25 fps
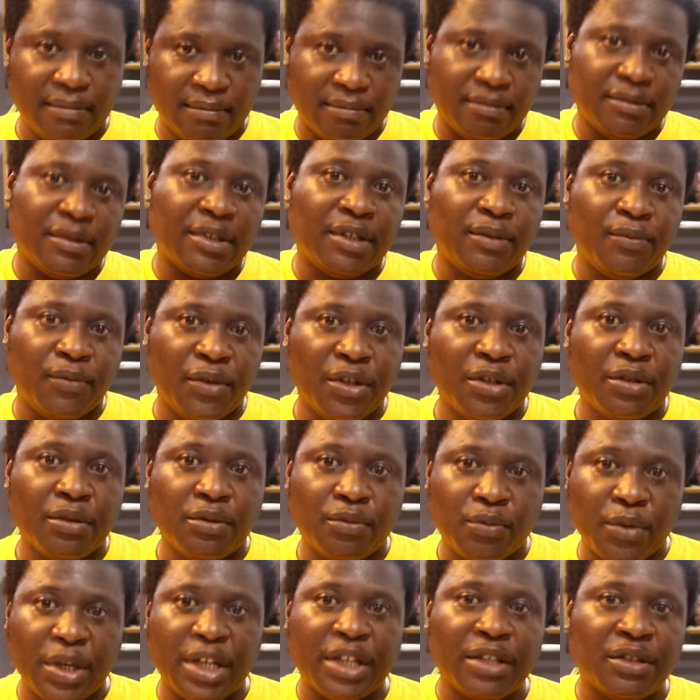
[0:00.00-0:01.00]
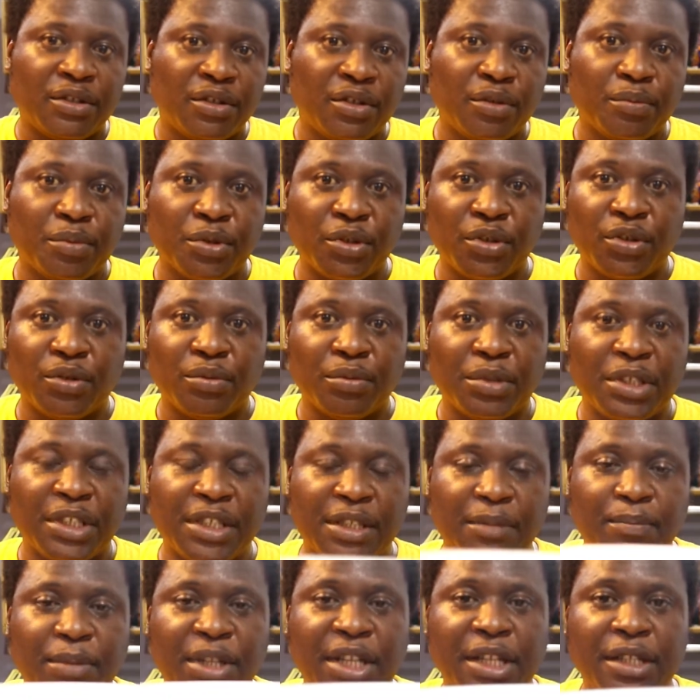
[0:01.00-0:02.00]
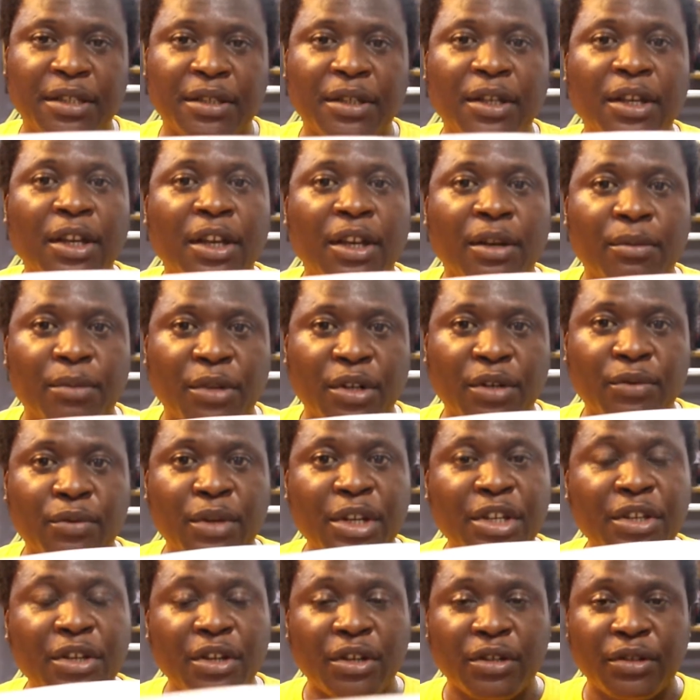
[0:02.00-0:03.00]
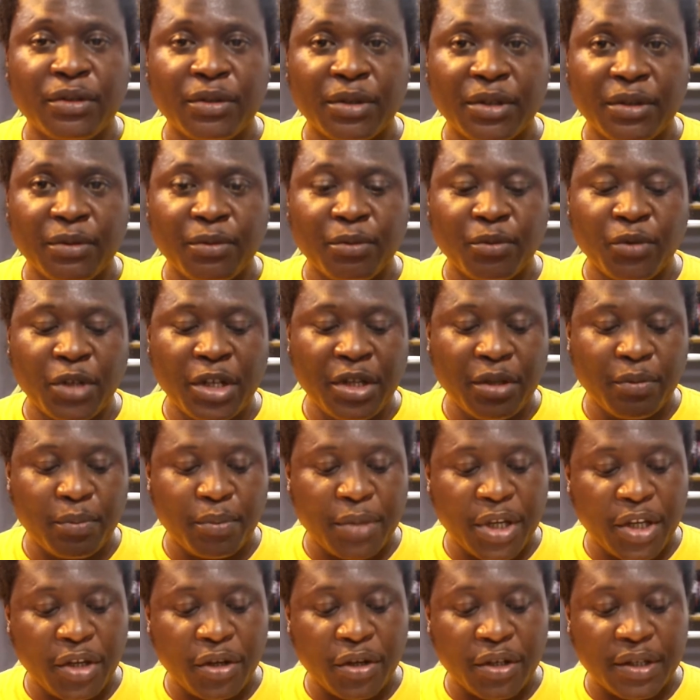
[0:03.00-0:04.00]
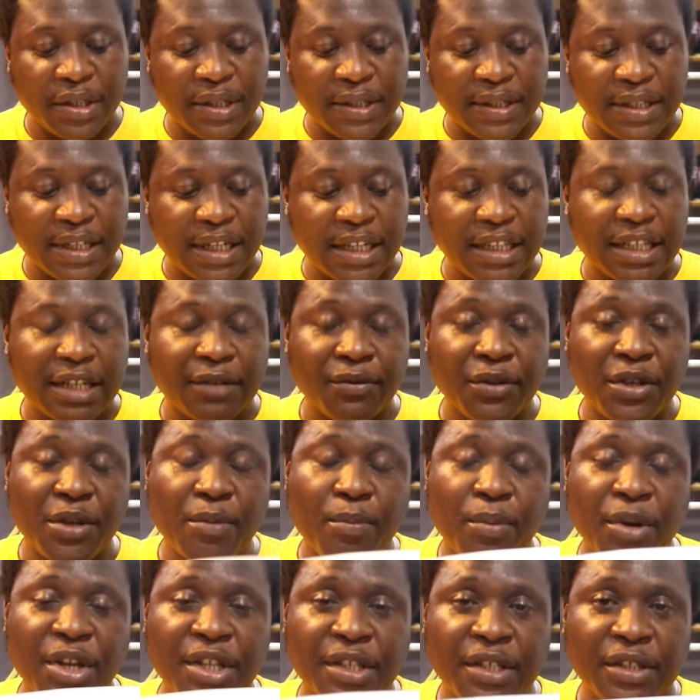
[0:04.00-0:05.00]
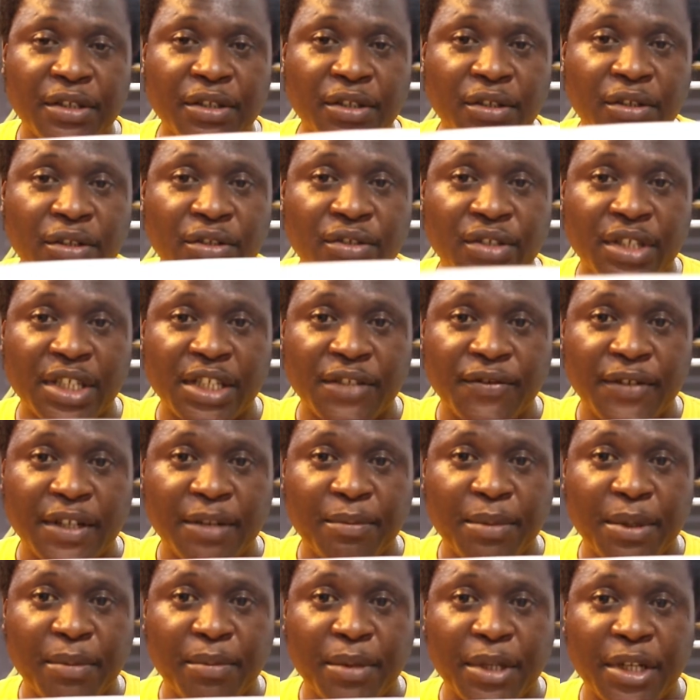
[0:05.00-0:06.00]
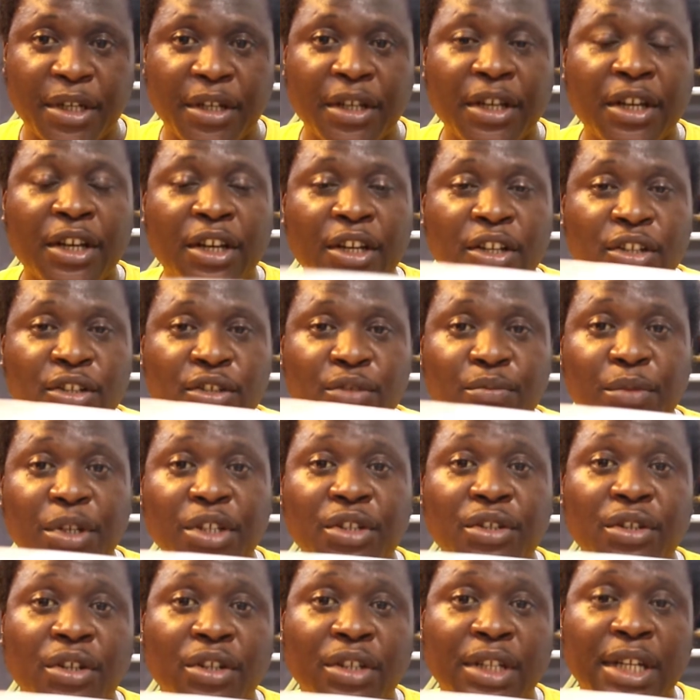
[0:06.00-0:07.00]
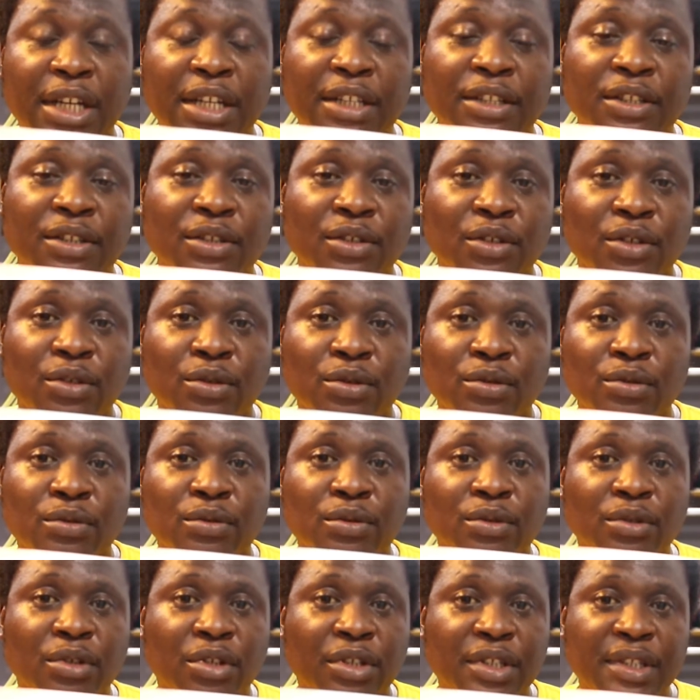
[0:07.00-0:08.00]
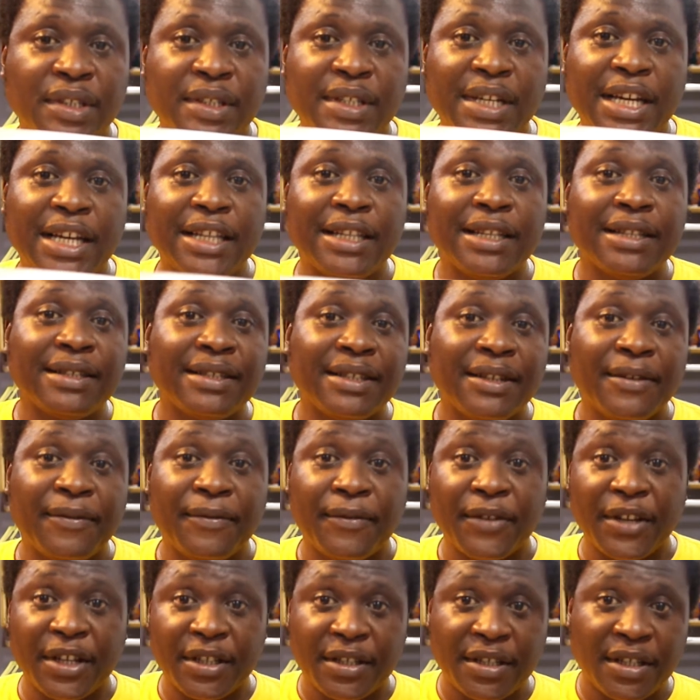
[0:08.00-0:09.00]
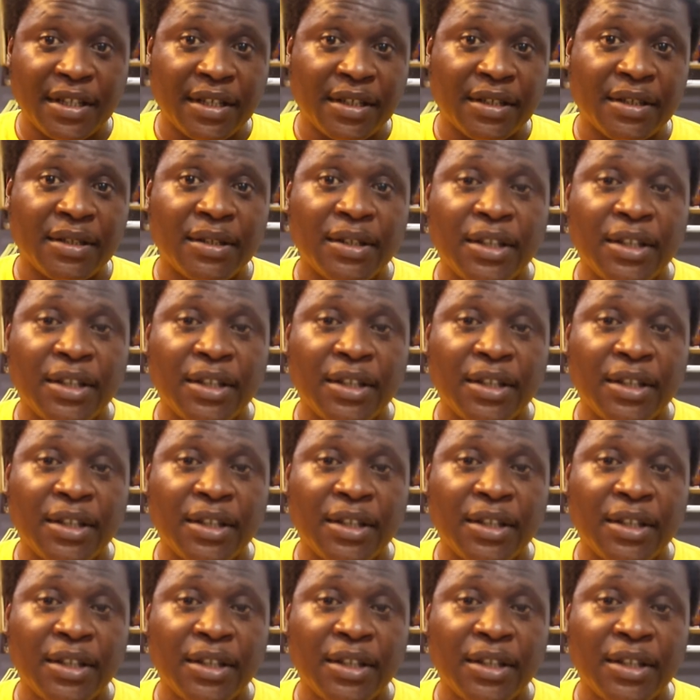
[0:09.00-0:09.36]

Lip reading: the real way it's supposed to be displayed. But when you make your design and when you print it on your transfer paper, you should make sure that your design is inverted.